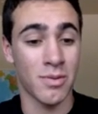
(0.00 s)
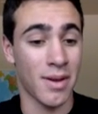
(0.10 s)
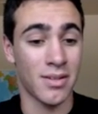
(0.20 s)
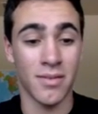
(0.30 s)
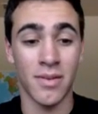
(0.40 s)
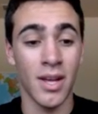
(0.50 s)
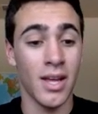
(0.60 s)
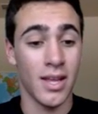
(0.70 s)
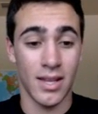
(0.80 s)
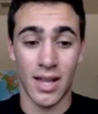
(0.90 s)
perspective,
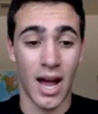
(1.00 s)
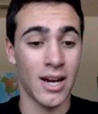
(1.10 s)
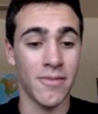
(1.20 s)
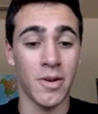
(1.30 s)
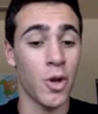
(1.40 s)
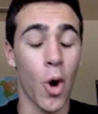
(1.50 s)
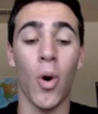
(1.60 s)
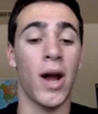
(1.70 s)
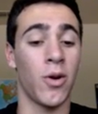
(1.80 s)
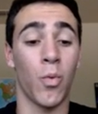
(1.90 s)
I don't even
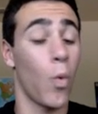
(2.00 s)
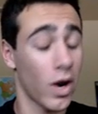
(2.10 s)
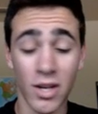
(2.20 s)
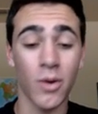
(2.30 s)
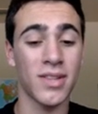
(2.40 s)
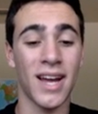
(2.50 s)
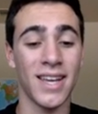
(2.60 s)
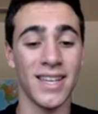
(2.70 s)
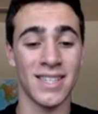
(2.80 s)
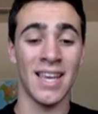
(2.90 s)
know. I don't want to know what
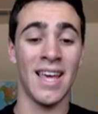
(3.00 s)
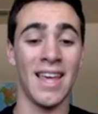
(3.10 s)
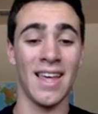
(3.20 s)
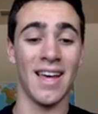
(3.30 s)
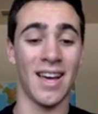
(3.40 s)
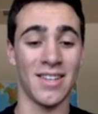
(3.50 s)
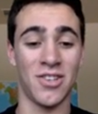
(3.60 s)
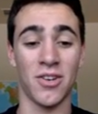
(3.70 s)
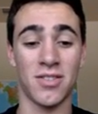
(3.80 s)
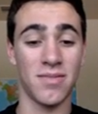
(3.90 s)
that is.
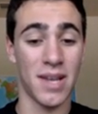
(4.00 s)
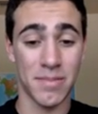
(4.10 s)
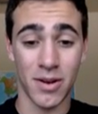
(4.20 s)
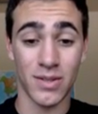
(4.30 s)
Chunks of dead